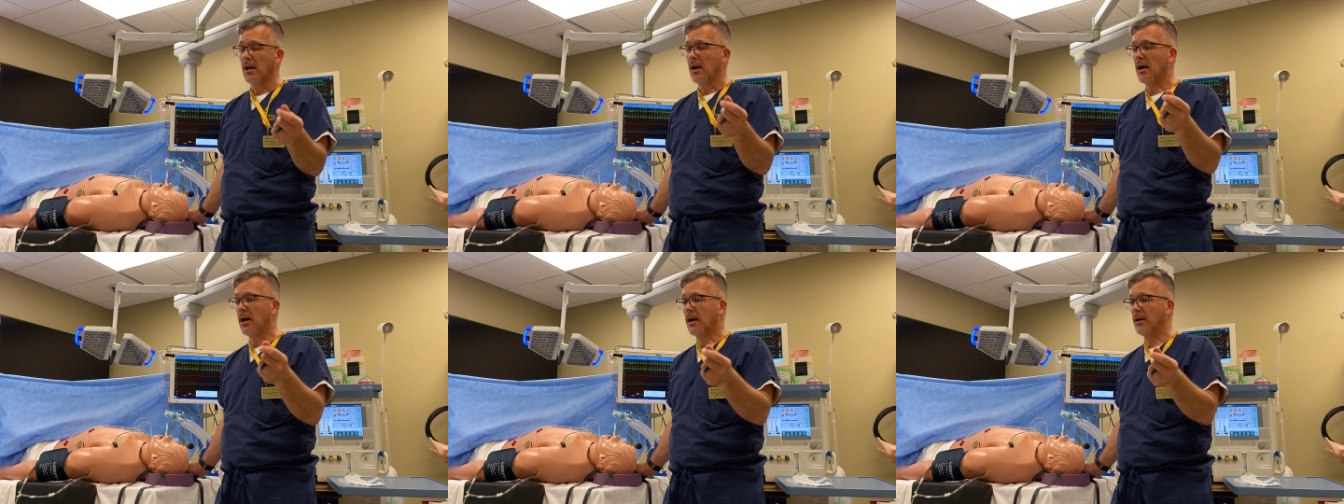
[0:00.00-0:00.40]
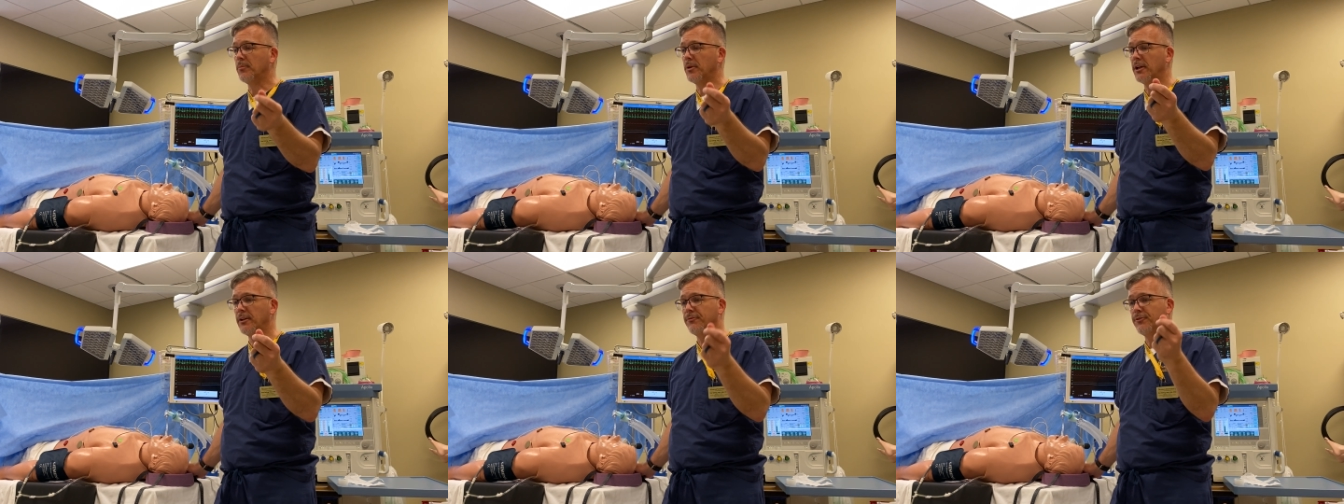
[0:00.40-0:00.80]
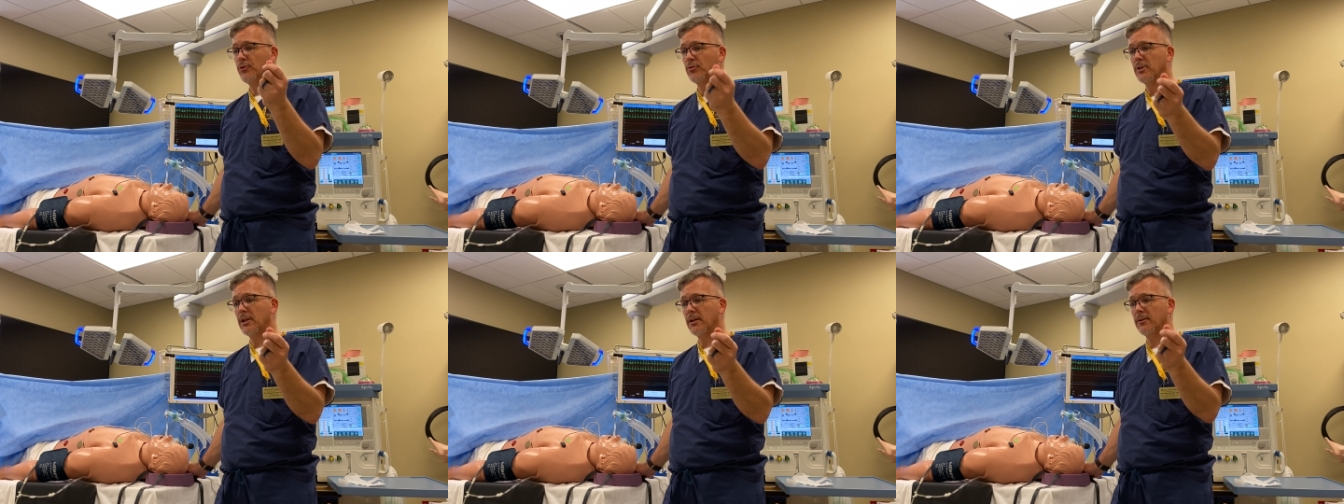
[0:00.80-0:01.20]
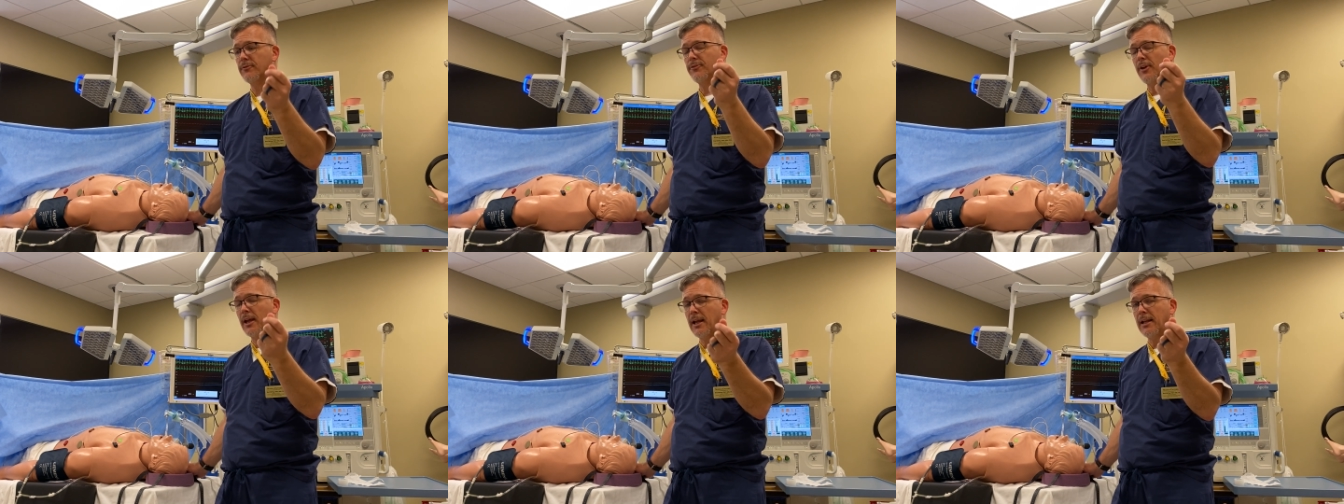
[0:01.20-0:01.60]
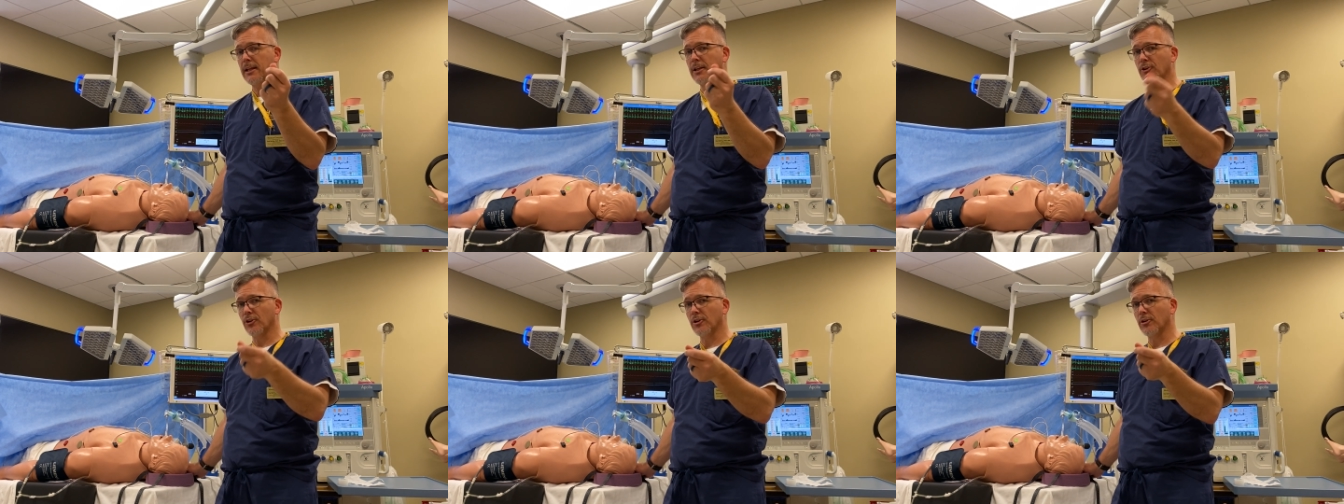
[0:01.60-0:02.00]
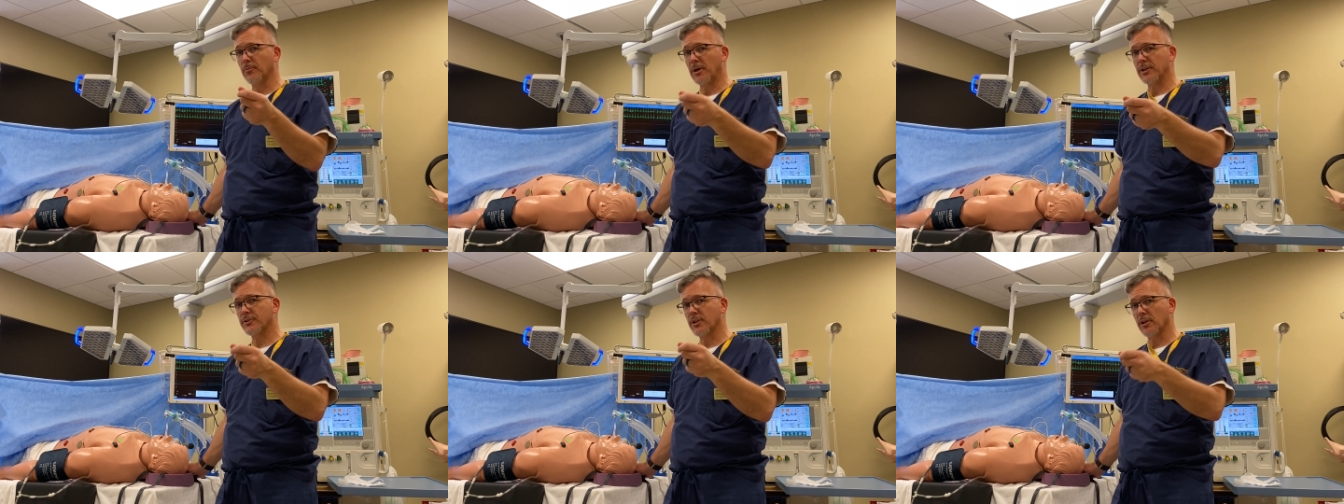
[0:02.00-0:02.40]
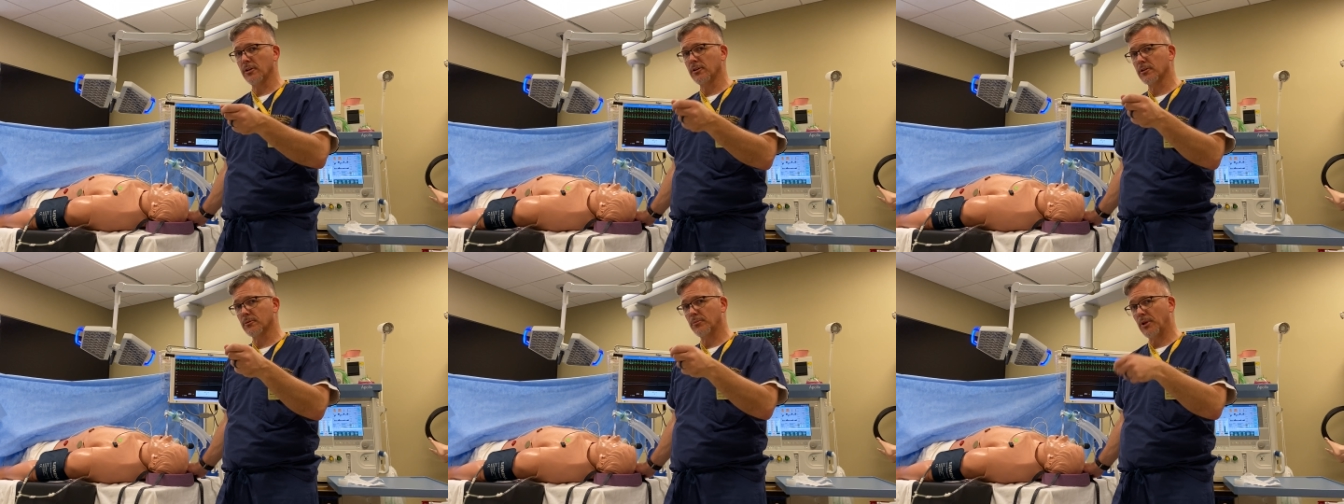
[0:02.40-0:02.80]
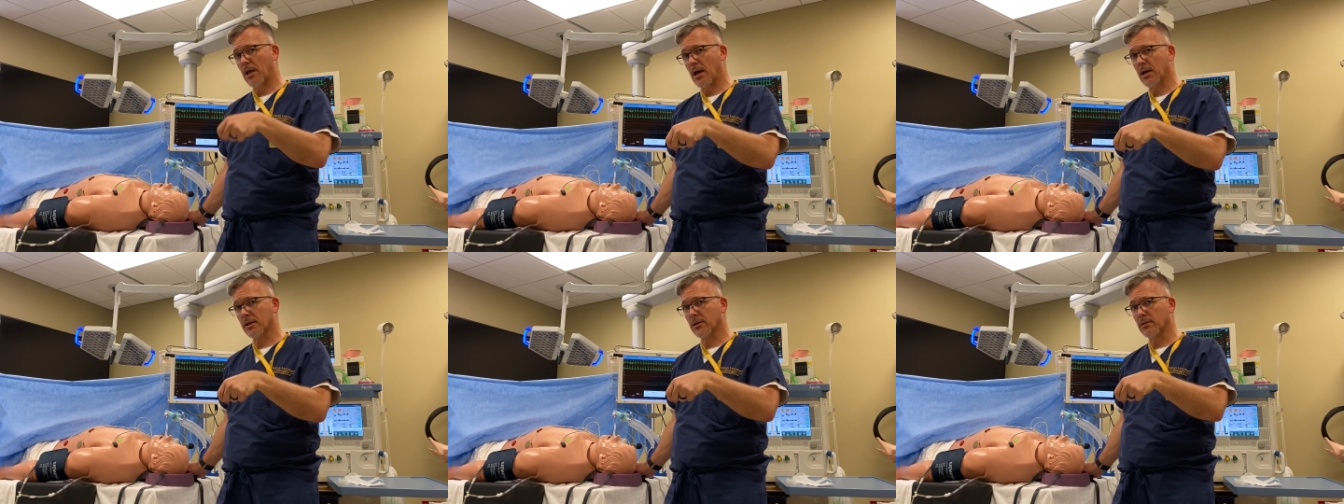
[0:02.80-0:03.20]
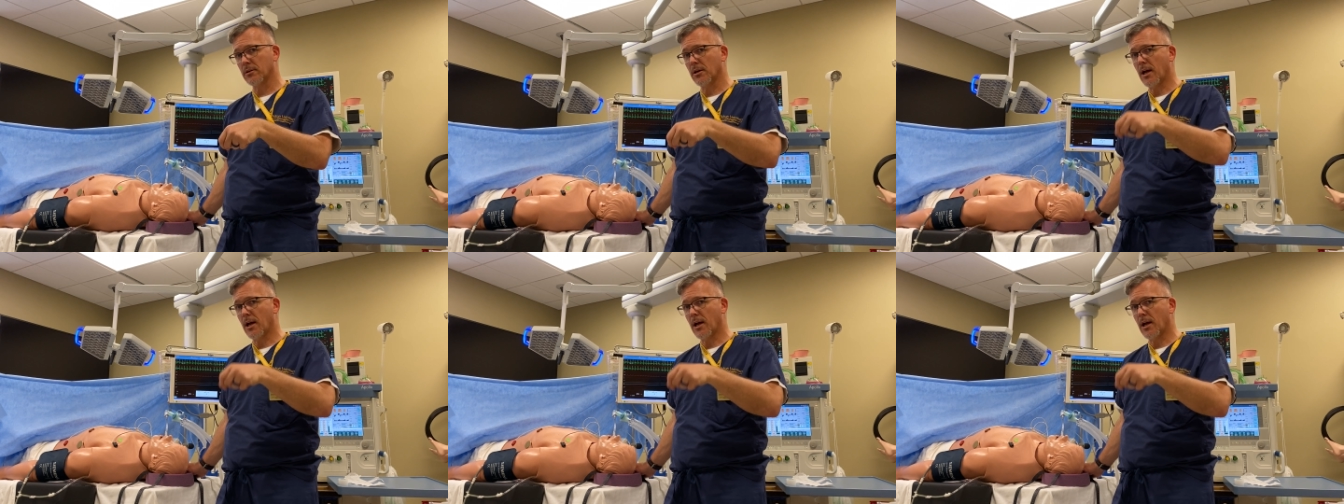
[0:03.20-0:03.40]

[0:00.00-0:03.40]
uh, but if you give any neuromuscular blocker,